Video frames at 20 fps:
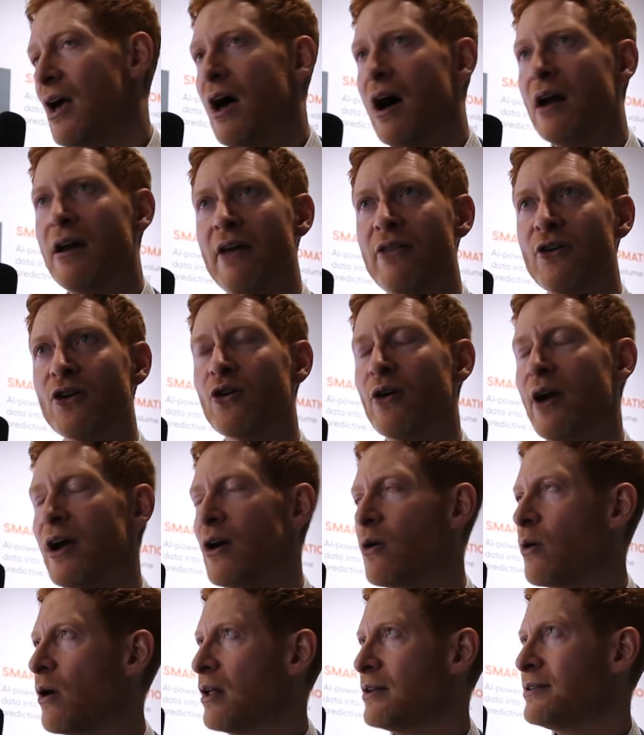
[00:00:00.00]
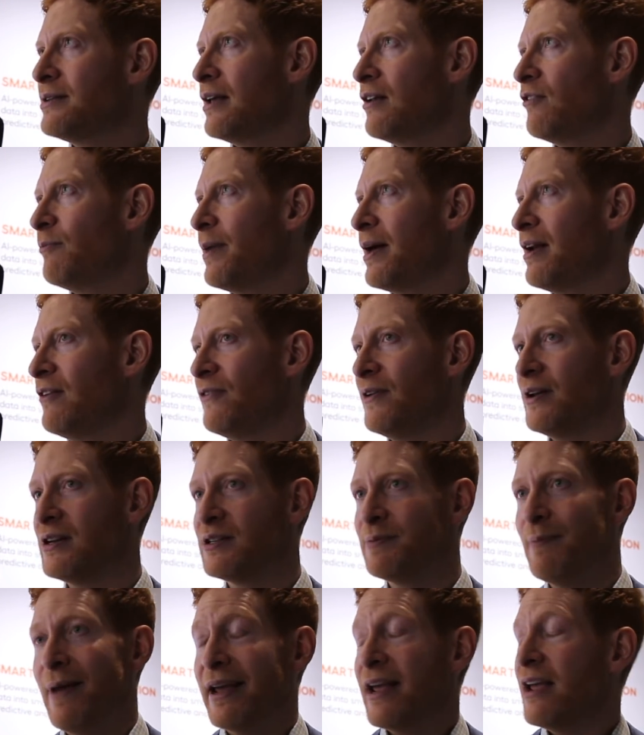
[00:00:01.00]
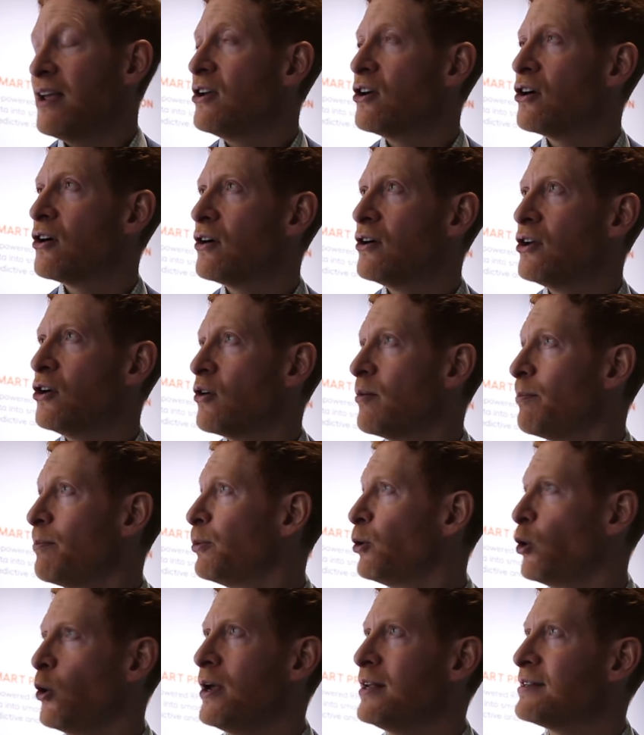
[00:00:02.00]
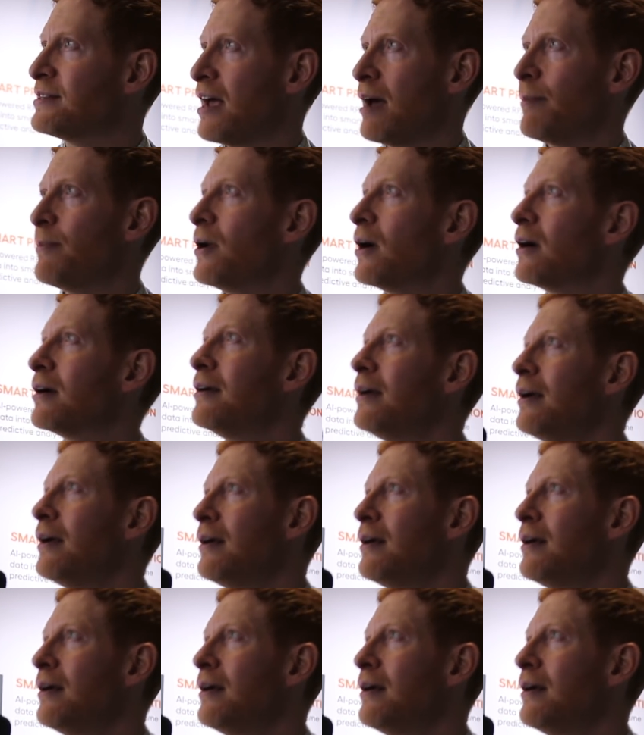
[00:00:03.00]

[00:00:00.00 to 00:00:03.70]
Another great qualitative benefit is making your employees happier.